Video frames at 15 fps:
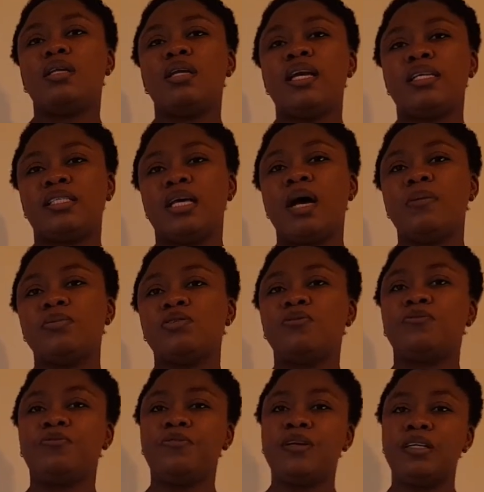It helps to
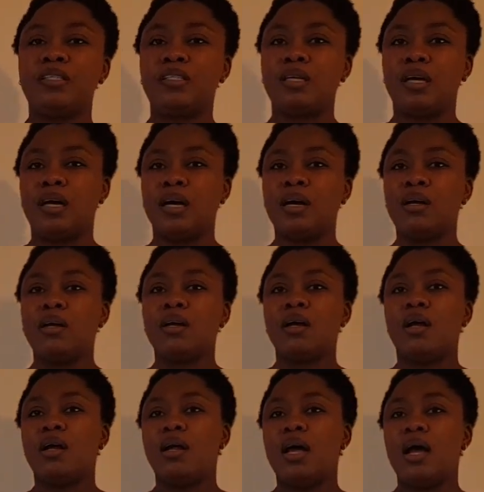filter
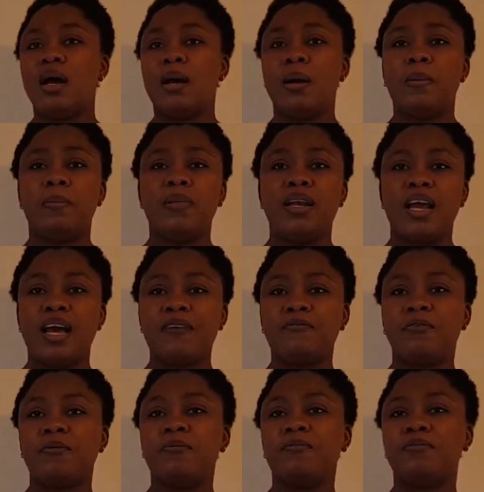lymph
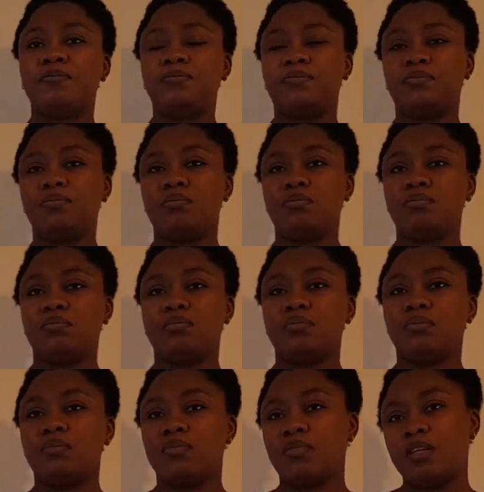of
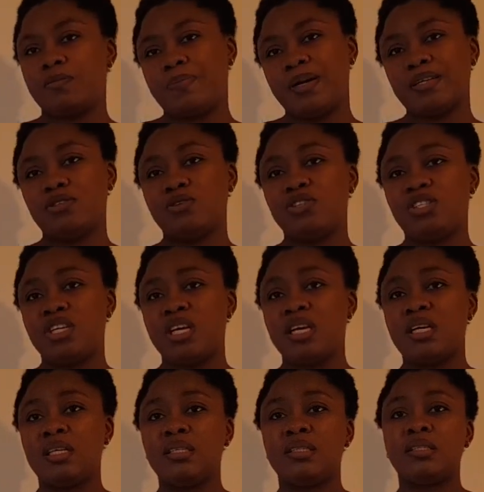
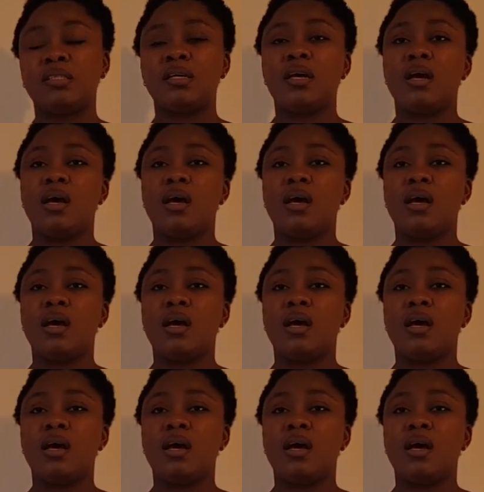pathogens,